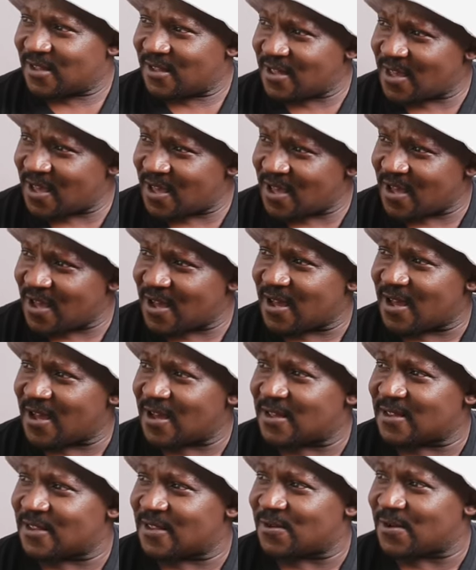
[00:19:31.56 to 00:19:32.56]
people yeah, United
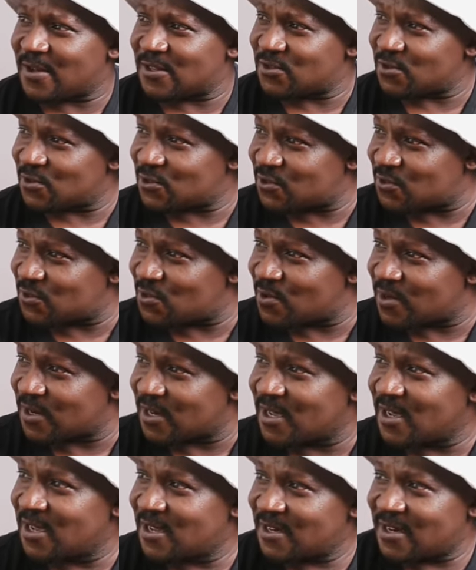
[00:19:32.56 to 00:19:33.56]
You And,
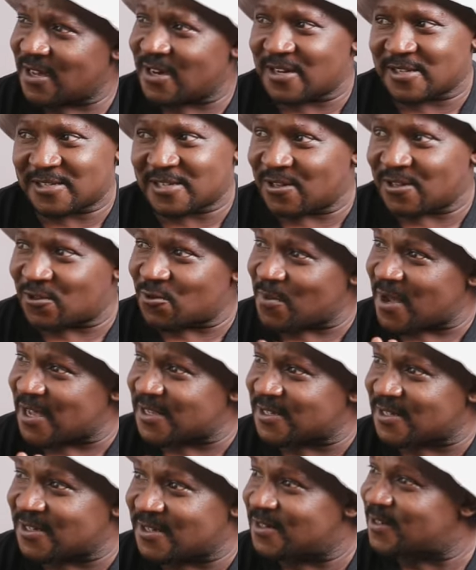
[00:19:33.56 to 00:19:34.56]
and I then they said, you
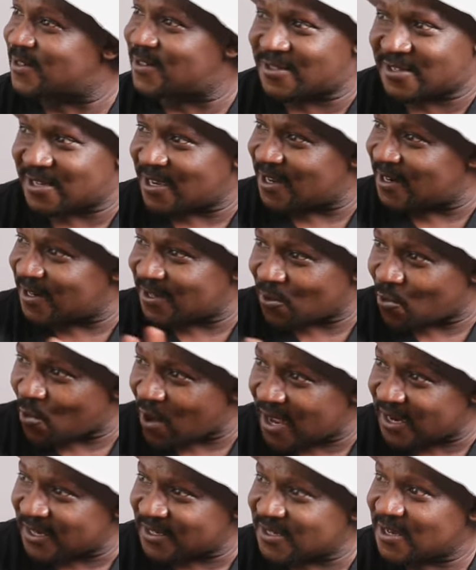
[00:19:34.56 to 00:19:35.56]
must tell the
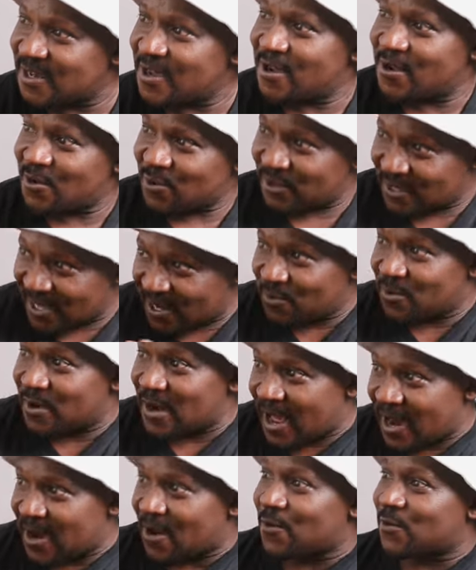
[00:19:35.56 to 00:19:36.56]
world, and, uh, then we'll
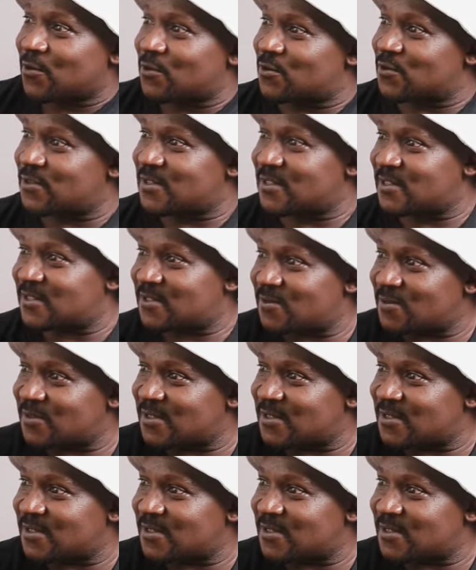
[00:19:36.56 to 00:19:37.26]
allow you to, yeah, to